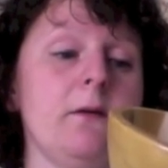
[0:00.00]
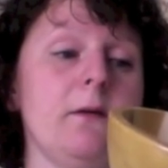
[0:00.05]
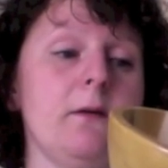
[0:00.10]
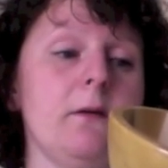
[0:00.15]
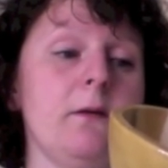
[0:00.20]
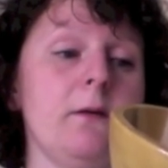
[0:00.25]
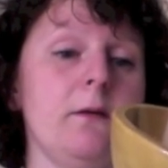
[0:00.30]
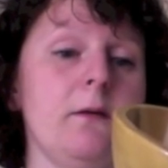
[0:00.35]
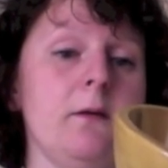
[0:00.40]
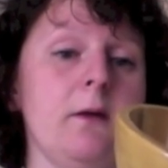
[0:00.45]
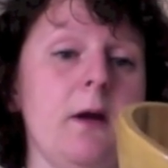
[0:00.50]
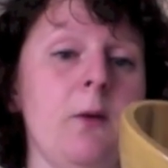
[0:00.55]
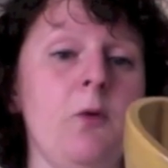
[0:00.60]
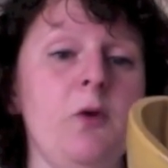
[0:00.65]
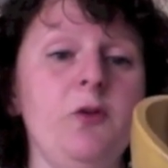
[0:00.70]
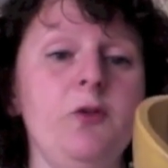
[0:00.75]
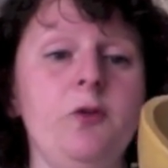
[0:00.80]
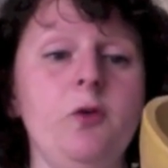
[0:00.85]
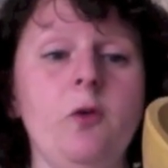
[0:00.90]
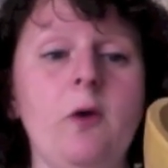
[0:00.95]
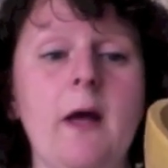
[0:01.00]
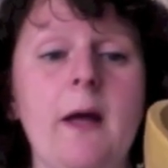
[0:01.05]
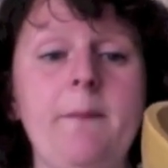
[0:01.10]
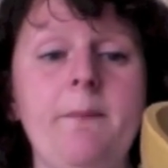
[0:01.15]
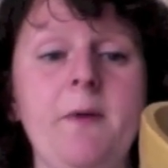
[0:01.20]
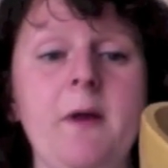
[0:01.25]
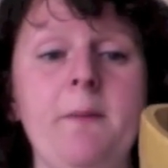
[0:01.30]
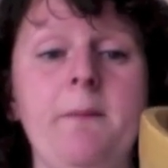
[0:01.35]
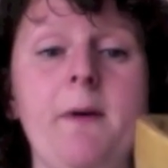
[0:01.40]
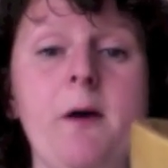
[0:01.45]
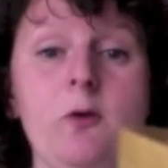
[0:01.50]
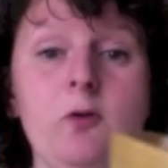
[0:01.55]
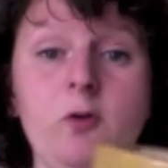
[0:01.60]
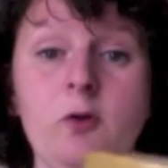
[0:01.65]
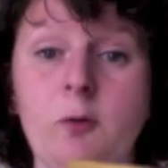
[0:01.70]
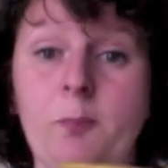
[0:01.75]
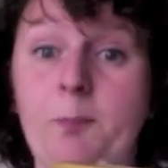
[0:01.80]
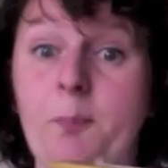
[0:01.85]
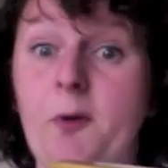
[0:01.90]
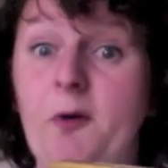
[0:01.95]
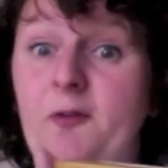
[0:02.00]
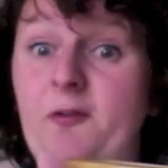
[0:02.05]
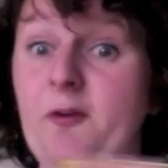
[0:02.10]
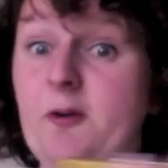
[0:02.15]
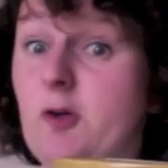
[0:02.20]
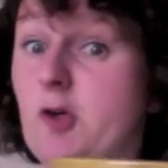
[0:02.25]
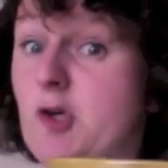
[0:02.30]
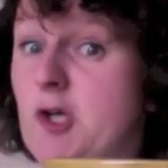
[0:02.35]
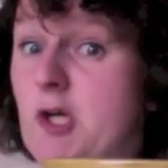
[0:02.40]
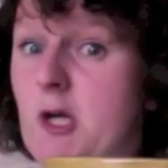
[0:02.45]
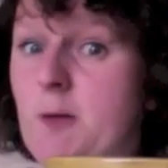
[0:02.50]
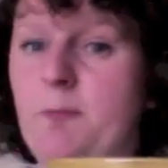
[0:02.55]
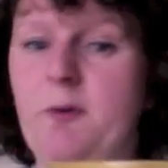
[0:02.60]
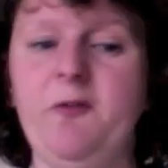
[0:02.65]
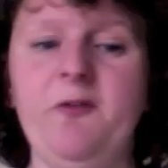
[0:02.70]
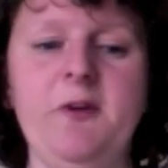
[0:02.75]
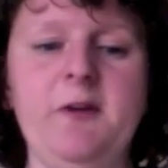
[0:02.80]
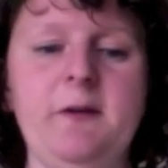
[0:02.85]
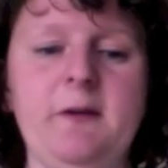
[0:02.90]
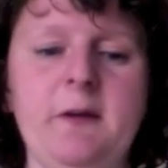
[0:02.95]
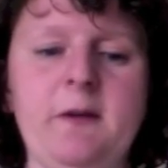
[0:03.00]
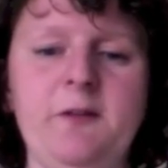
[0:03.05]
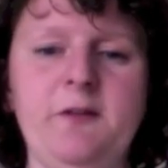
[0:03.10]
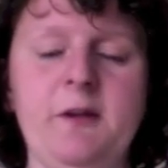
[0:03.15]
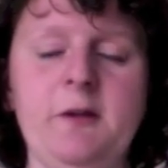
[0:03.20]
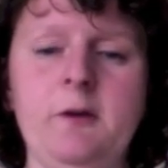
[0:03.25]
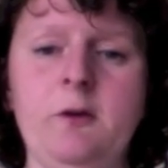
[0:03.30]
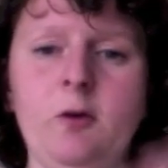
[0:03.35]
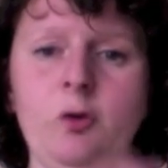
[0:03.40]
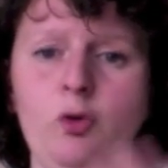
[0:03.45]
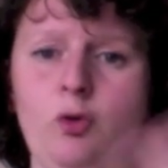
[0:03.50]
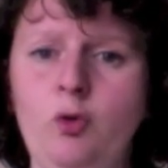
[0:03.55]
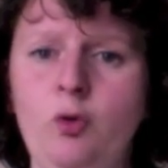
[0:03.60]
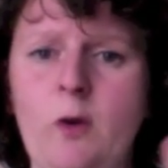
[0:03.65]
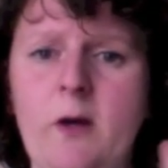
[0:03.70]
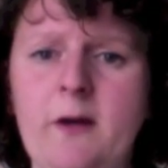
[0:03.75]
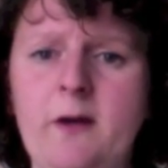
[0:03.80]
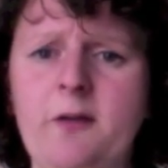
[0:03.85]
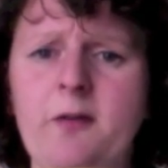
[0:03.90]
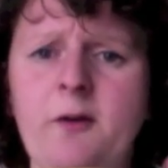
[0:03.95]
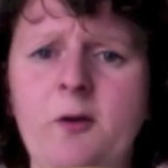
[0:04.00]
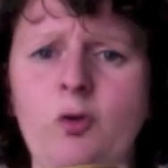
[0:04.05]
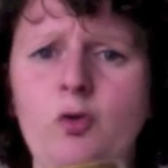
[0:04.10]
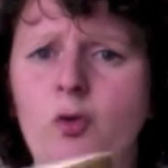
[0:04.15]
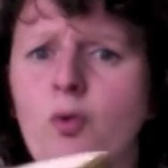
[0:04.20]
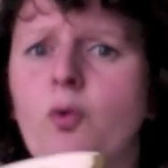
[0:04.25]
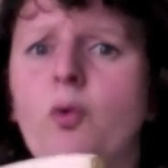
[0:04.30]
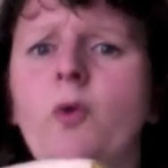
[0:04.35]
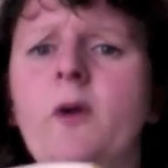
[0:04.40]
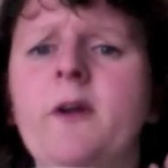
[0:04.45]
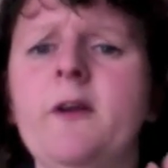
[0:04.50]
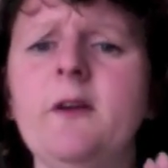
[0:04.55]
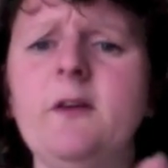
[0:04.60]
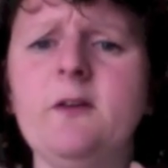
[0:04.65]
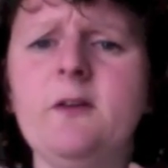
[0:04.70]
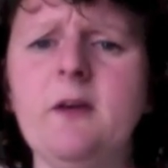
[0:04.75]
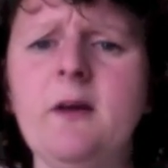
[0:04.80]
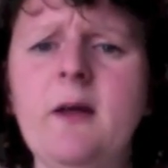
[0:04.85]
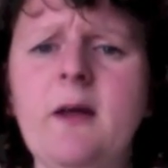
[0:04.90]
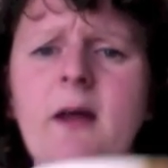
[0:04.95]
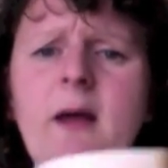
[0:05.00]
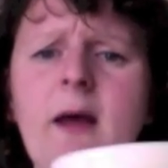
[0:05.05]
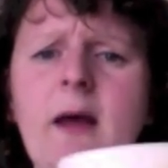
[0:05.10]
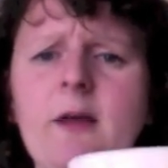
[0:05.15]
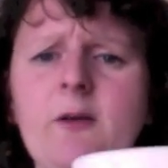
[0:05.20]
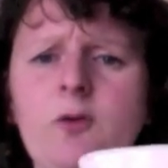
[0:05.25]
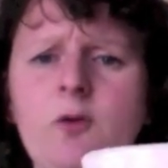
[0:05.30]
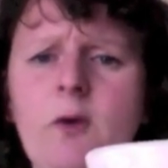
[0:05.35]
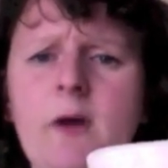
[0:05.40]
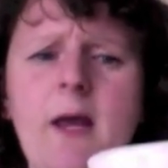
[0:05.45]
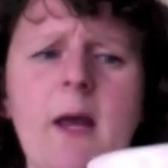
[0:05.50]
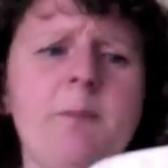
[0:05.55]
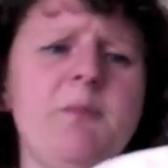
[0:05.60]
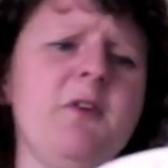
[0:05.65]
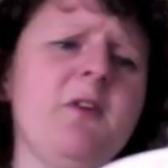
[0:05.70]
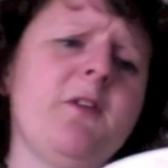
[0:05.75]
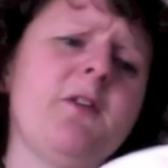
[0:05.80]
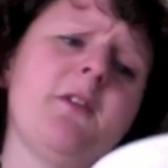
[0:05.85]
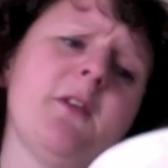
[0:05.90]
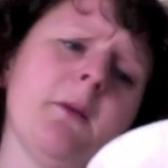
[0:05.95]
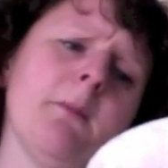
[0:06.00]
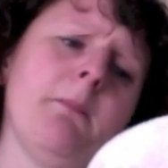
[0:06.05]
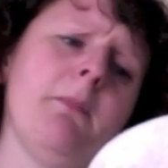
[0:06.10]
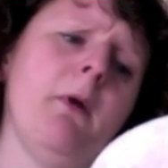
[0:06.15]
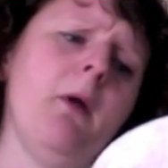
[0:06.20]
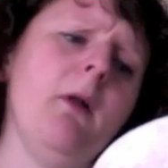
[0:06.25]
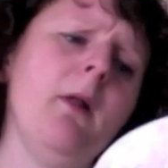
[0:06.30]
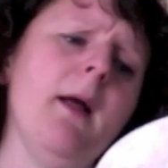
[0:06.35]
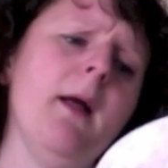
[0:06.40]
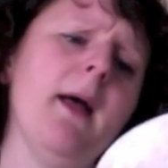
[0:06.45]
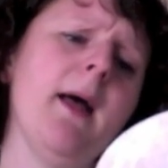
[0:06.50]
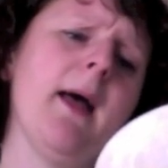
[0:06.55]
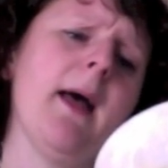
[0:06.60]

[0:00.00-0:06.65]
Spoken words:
I was so happy about the perfect shape of it that I decided not to do anything to ruin it, and so I kept it simple.